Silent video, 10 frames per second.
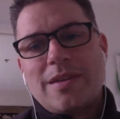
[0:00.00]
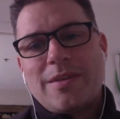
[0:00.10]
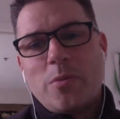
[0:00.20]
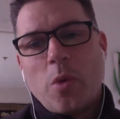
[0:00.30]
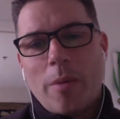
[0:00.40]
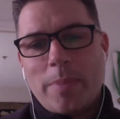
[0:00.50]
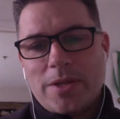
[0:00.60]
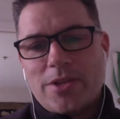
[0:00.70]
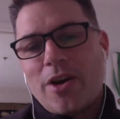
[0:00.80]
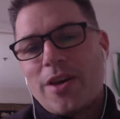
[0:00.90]
I'll be
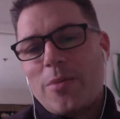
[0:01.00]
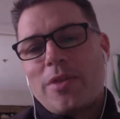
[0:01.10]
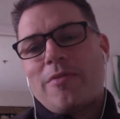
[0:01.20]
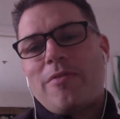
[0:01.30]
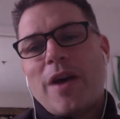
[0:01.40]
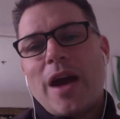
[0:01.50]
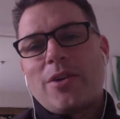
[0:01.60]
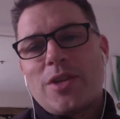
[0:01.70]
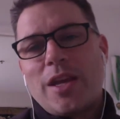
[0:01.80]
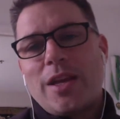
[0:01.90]
talking with the
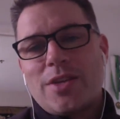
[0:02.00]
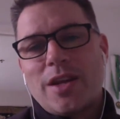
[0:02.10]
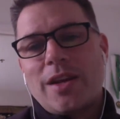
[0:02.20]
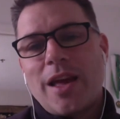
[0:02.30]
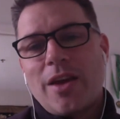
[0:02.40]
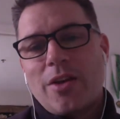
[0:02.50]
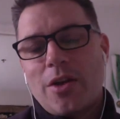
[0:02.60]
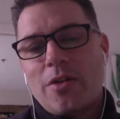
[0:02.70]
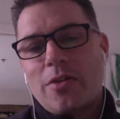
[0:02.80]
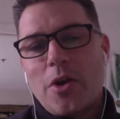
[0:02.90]
faculty and sending out
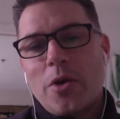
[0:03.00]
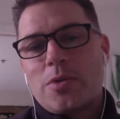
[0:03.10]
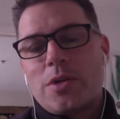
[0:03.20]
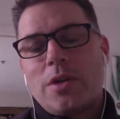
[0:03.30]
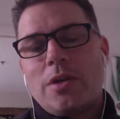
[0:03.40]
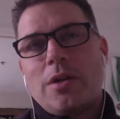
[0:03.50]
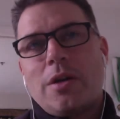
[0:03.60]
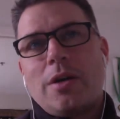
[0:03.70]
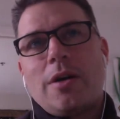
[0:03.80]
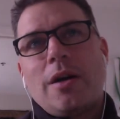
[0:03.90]
another note
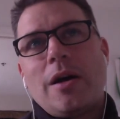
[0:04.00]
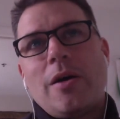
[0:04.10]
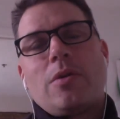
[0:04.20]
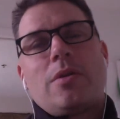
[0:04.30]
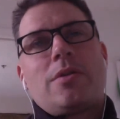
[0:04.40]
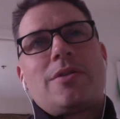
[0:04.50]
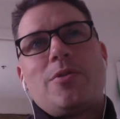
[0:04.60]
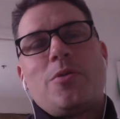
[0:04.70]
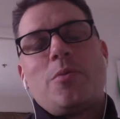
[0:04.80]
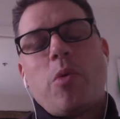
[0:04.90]

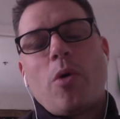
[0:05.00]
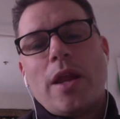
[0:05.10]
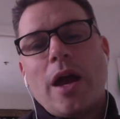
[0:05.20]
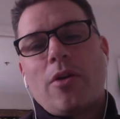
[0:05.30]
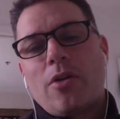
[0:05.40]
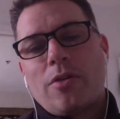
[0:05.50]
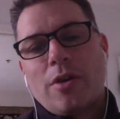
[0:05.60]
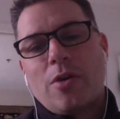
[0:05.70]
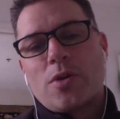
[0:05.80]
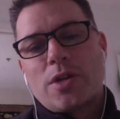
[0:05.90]
to point out the
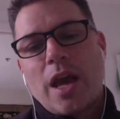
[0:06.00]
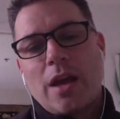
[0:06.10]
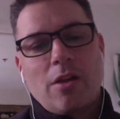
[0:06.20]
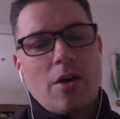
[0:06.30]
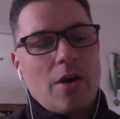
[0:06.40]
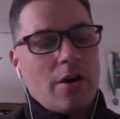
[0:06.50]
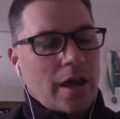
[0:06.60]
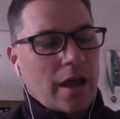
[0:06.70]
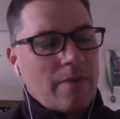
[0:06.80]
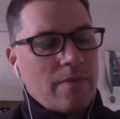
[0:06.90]
course catalog
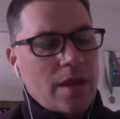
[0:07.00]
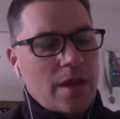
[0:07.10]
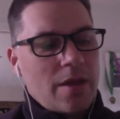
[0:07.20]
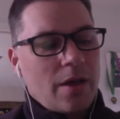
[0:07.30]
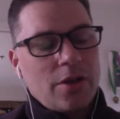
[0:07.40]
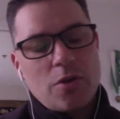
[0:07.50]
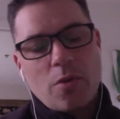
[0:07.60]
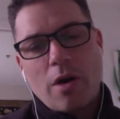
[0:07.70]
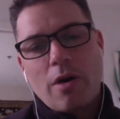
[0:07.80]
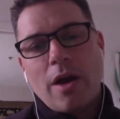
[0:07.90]
and the
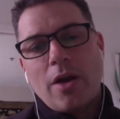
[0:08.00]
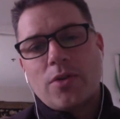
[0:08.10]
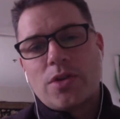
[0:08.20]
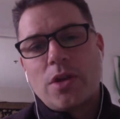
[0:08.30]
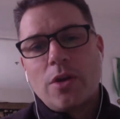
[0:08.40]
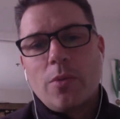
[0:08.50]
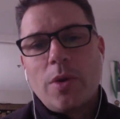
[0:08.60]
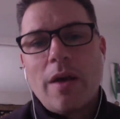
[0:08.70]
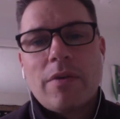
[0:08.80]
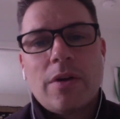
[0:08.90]
URLs. We
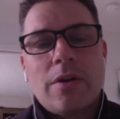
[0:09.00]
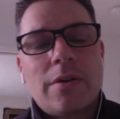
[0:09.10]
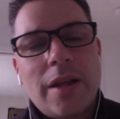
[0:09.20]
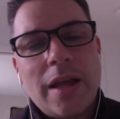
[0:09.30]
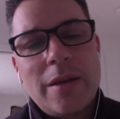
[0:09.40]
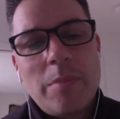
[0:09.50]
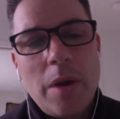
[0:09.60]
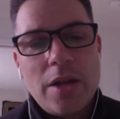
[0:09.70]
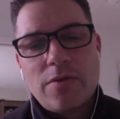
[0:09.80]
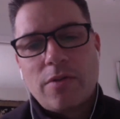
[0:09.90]
have a landing
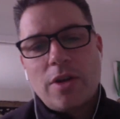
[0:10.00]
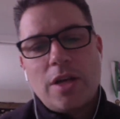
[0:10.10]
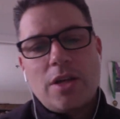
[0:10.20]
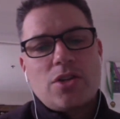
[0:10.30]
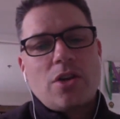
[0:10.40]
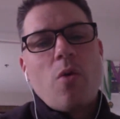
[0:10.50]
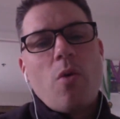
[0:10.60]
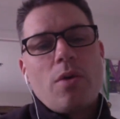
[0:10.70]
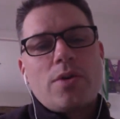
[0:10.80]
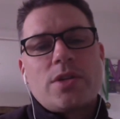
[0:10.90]
page for each
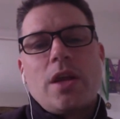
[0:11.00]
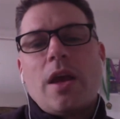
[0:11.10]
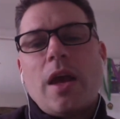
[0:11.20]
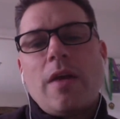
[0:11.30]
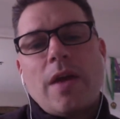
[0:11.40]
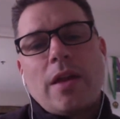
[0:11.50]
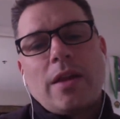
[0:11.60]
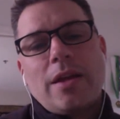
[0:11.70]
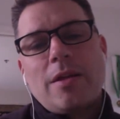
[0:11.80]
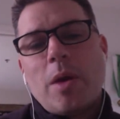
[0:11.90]
course, and that
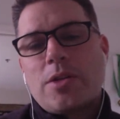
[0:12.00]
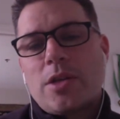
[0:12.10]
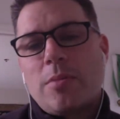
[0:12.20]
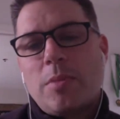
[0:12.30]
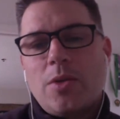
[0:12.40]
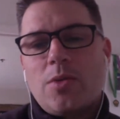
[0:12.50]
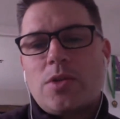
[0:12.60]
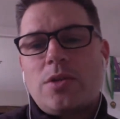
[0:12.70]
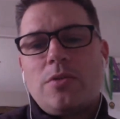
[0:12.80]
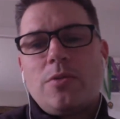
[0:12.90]
landing page can be
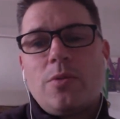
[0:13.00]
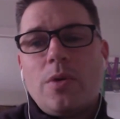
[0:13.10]
used to